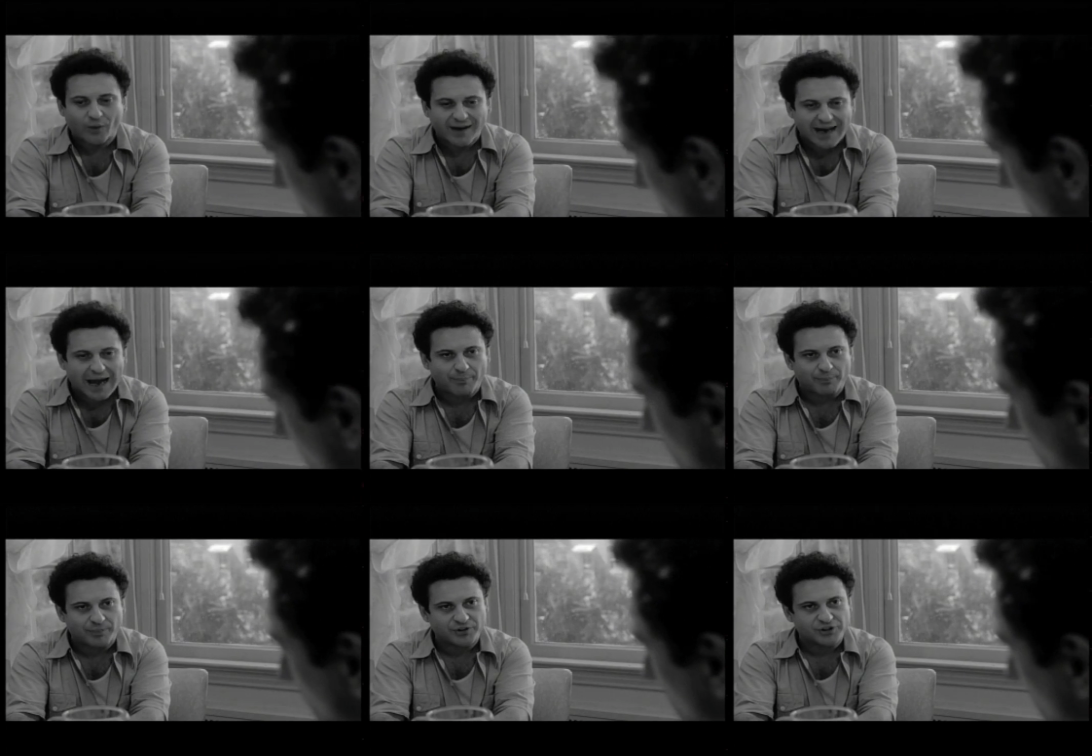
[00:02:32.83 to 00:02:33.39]

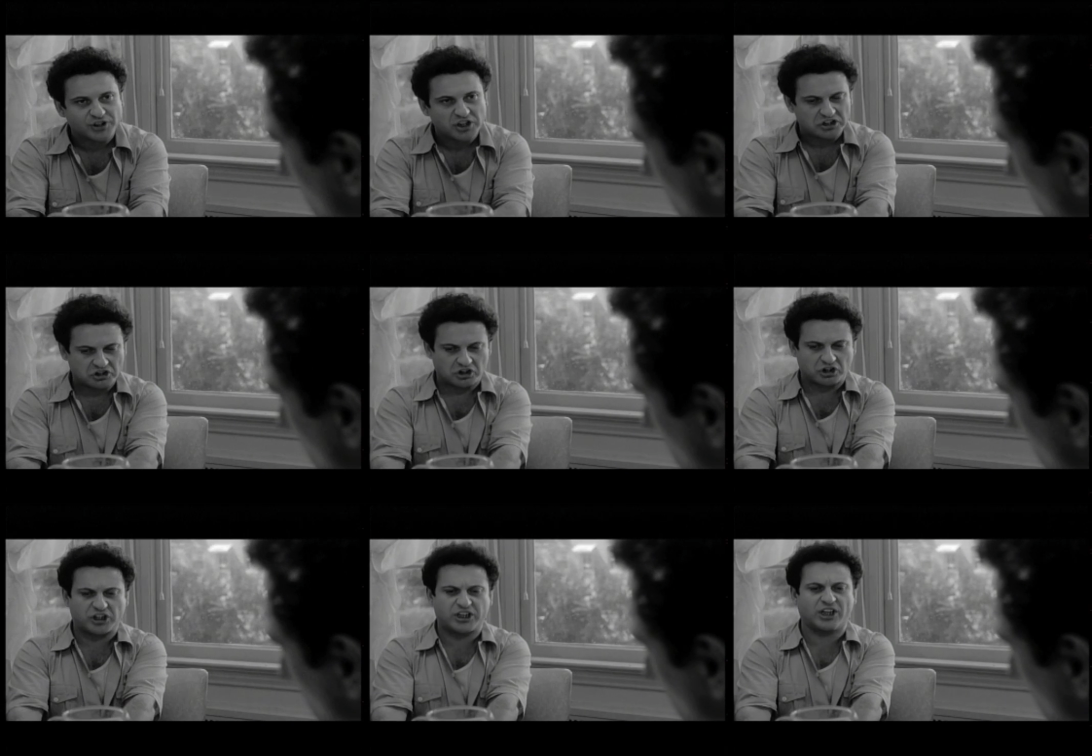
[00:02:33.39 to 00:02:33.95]
What happens?
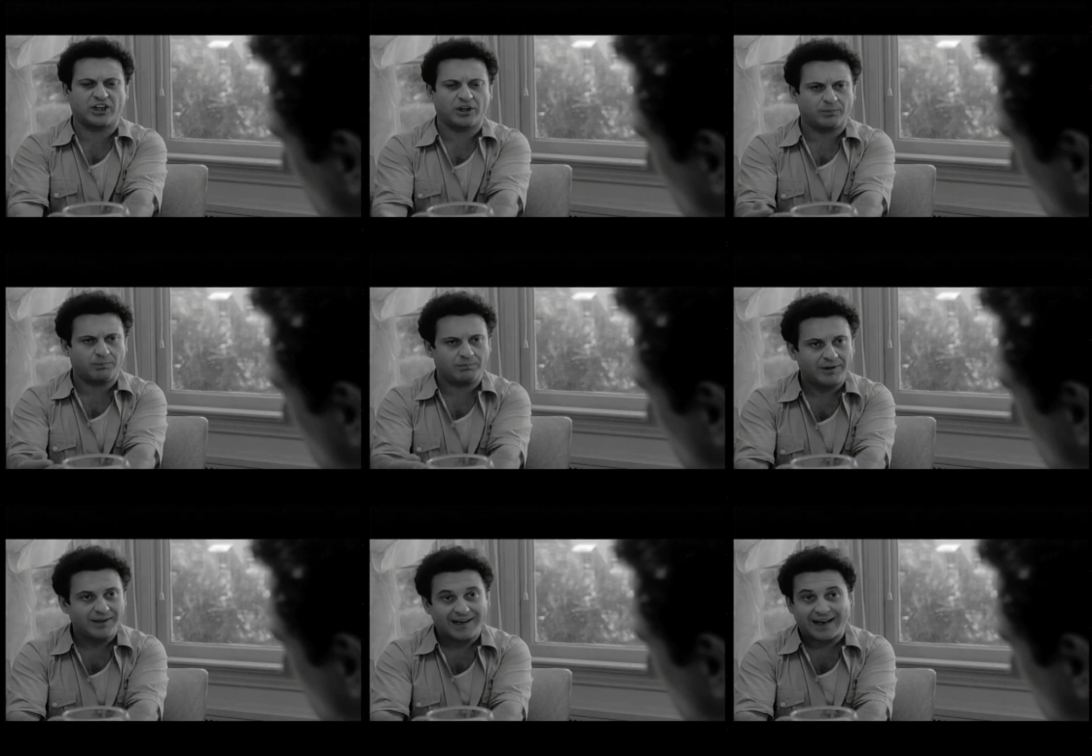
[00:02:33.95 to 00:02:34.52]
You'll
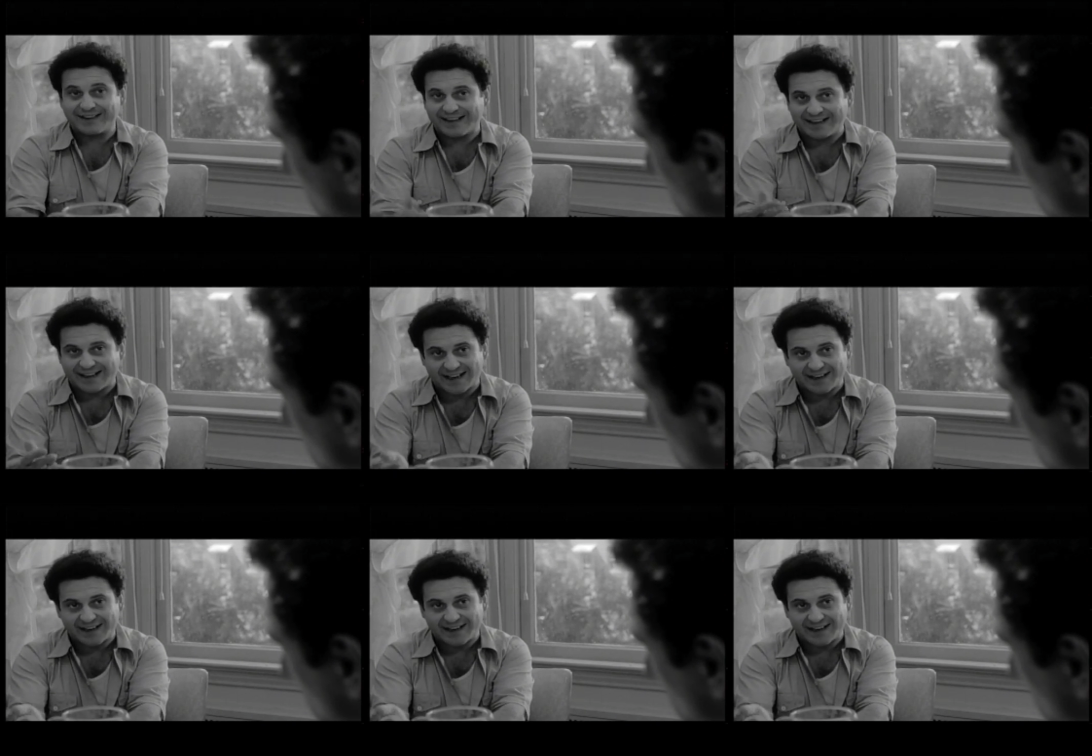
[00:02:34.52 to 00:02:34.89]
kill them and